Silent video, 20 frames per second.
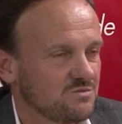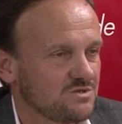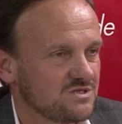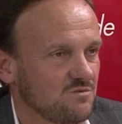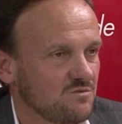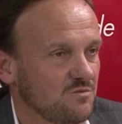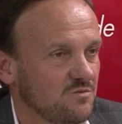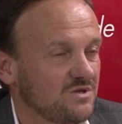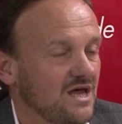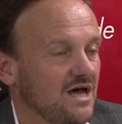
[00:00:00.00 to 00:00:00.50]
At the
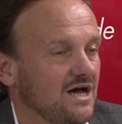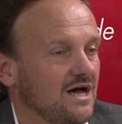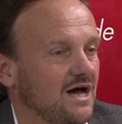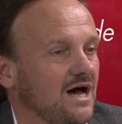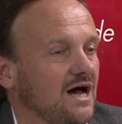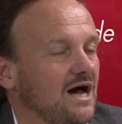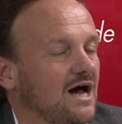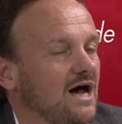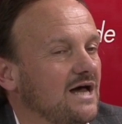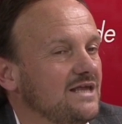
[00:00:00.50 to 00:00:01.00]
moment,
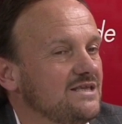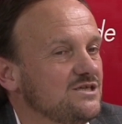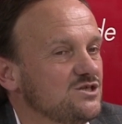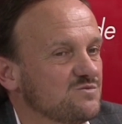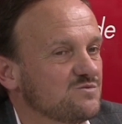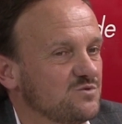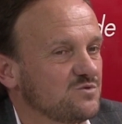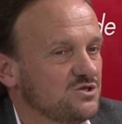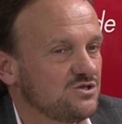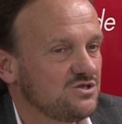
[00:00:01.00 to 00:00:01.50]
I had the
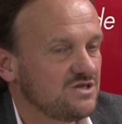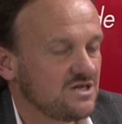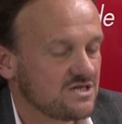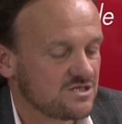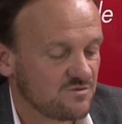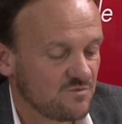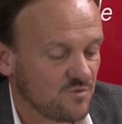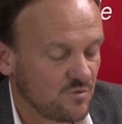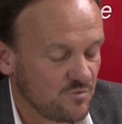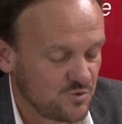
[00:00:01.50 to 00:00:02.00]
opportunity at
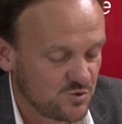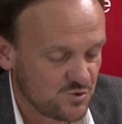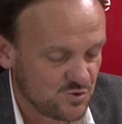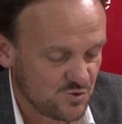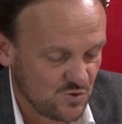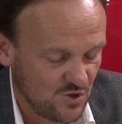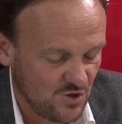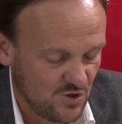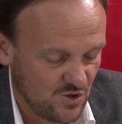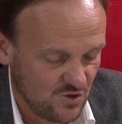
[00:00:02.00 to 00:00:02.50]
the moment
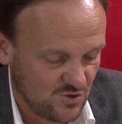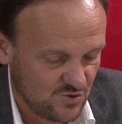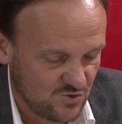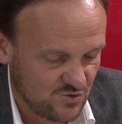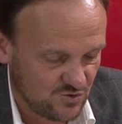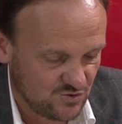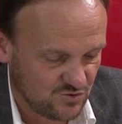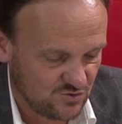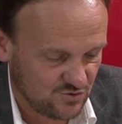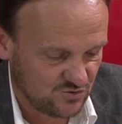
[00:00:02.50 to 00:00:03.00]
to
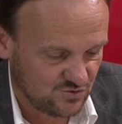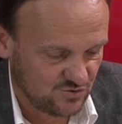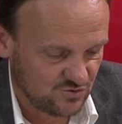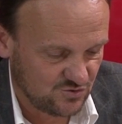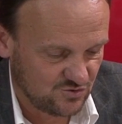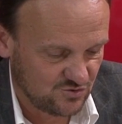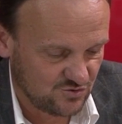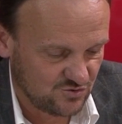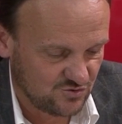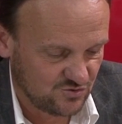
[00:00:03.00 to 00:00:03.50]

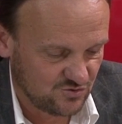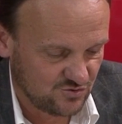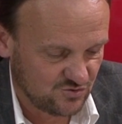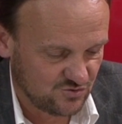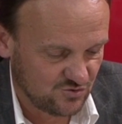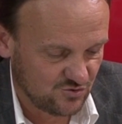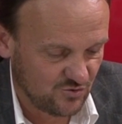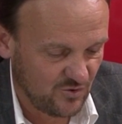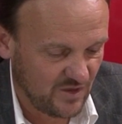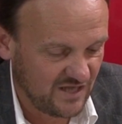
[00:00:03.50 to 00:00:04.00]

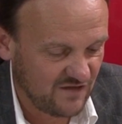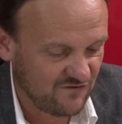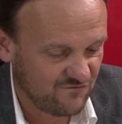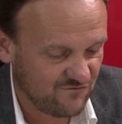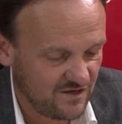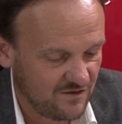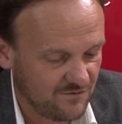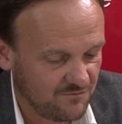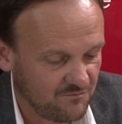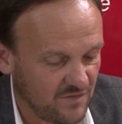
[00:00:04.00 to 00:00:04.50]

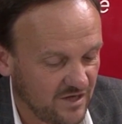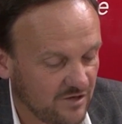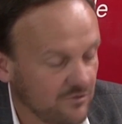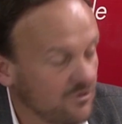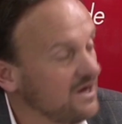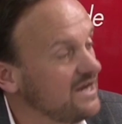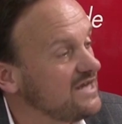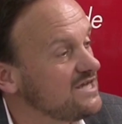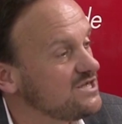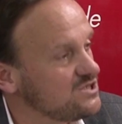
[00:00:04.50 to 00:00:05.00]
reinvent my
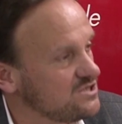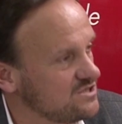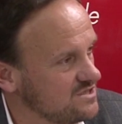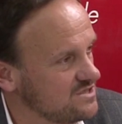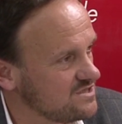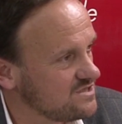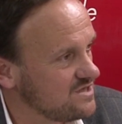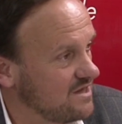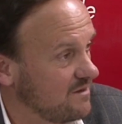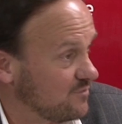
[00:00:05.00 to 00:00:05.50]
relations.